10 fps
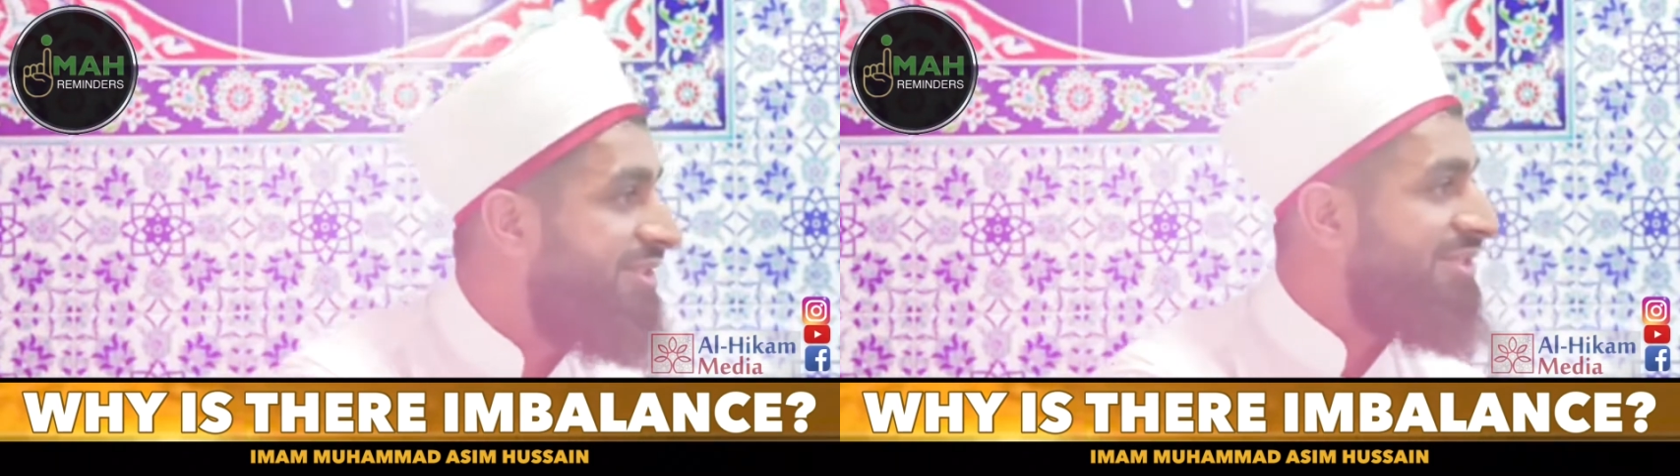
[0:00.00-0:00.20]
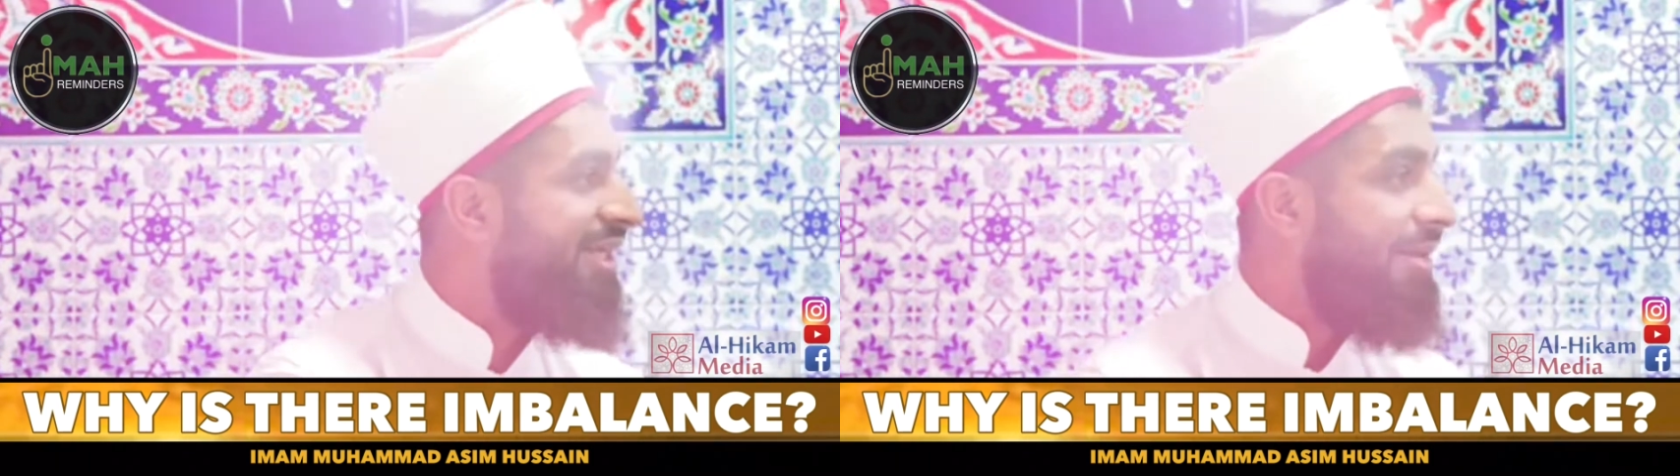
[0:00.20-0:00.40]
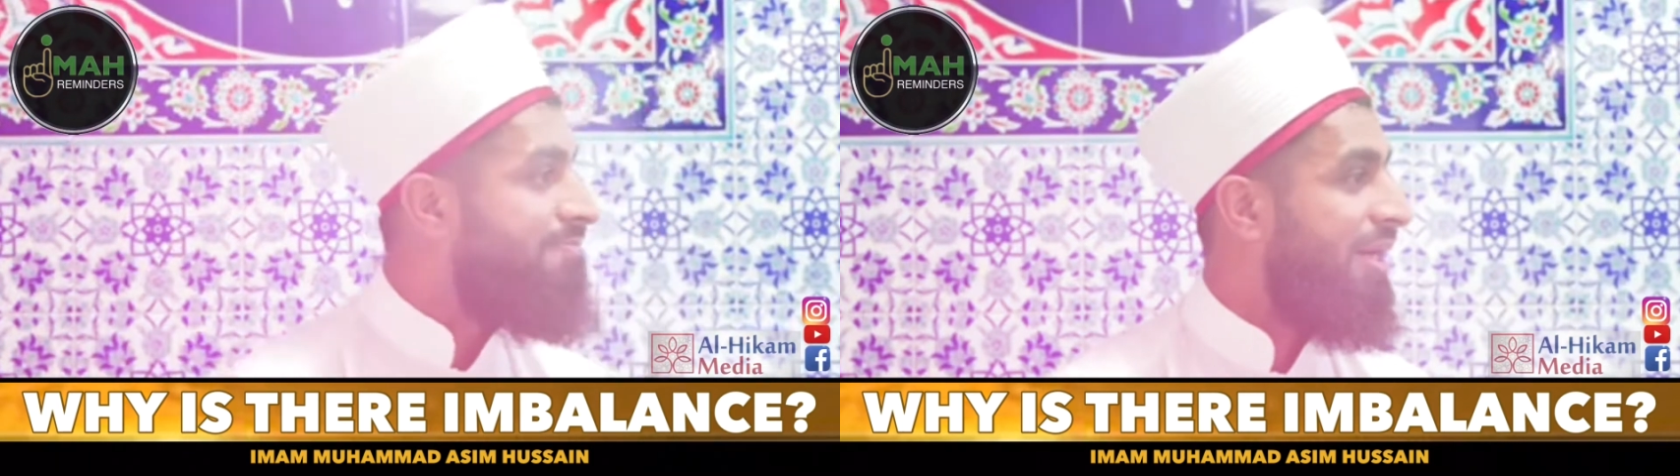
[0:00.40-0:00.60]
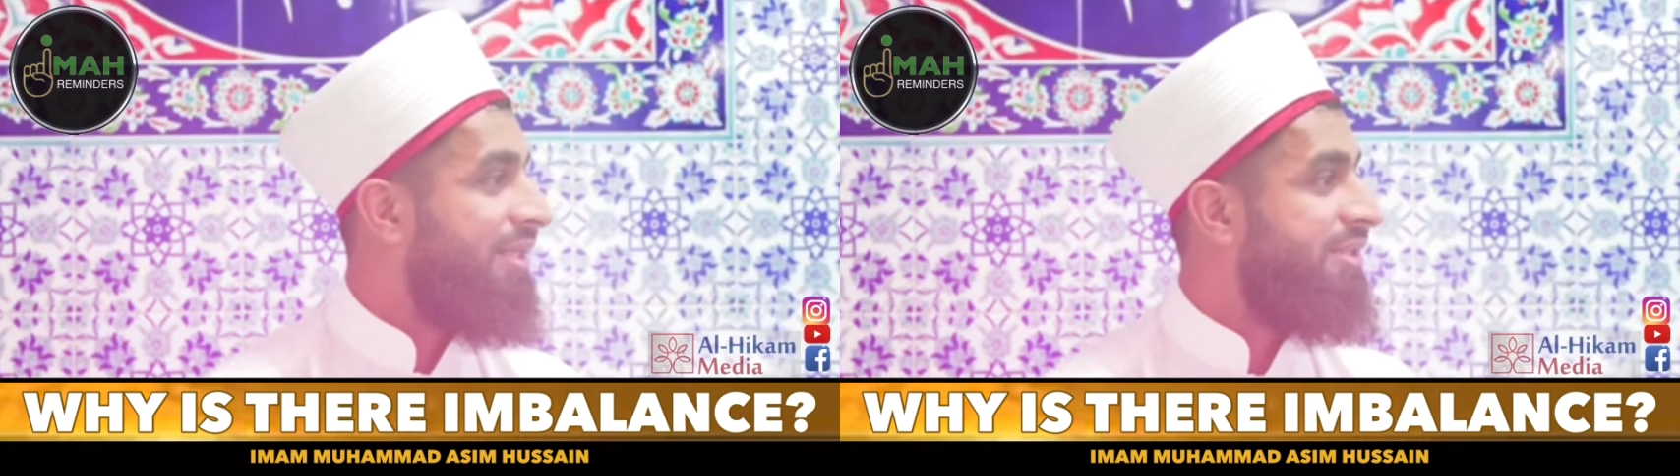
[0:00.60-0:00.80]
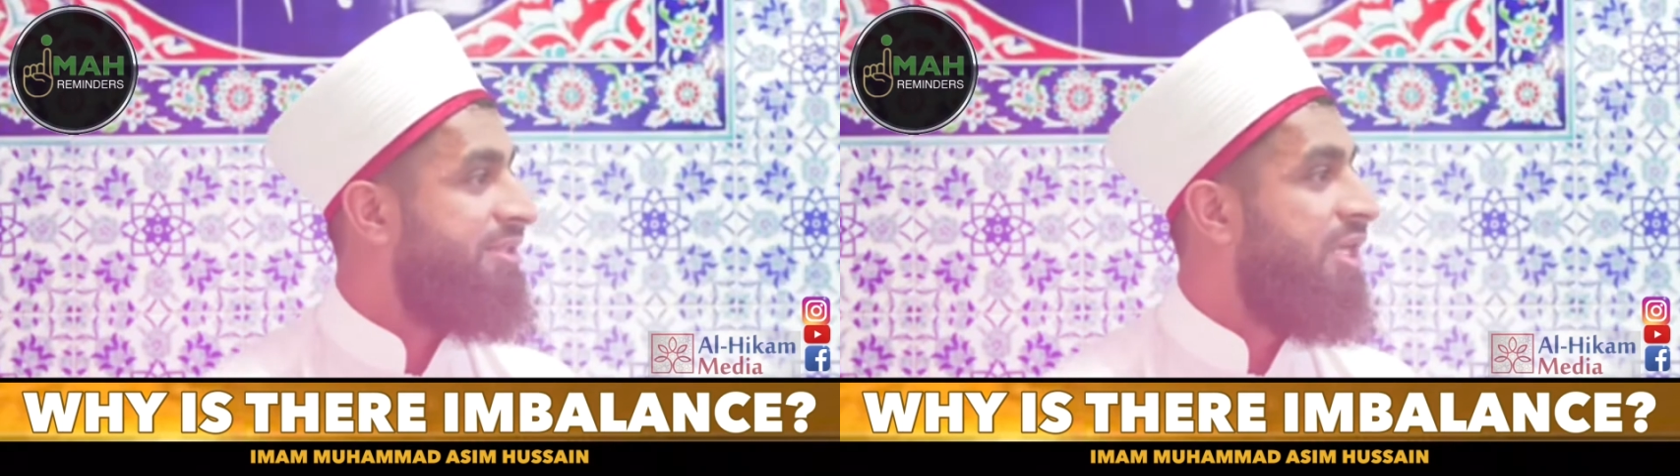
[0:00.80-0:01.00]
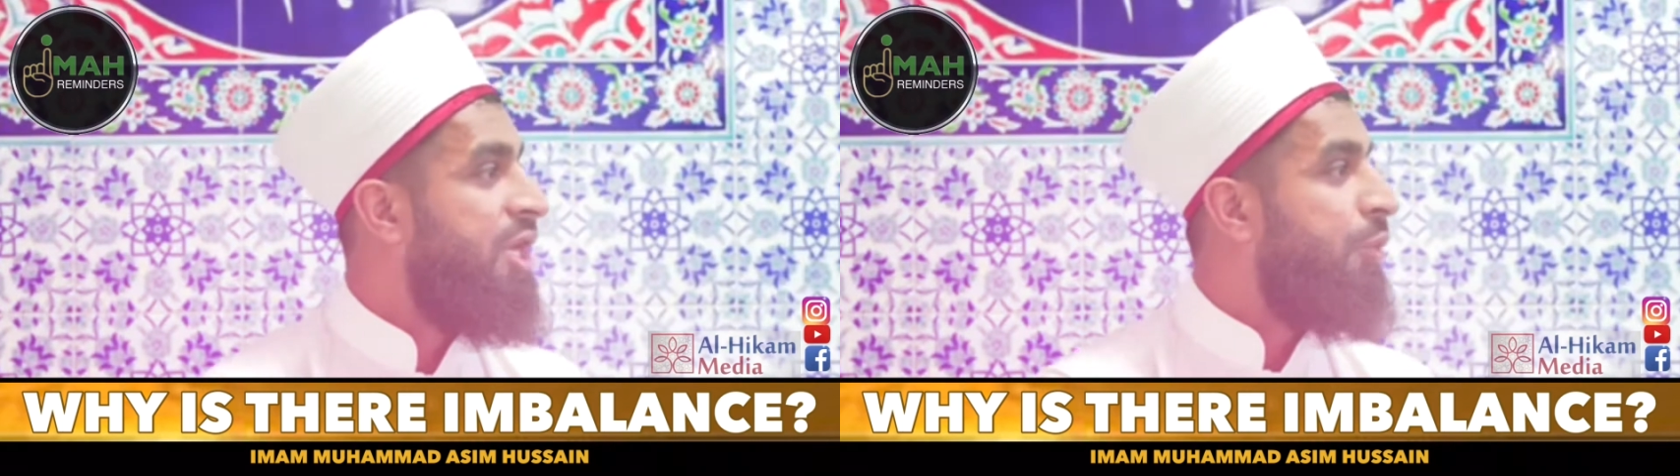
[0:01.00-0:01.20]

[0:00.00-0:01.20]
there's imbalance.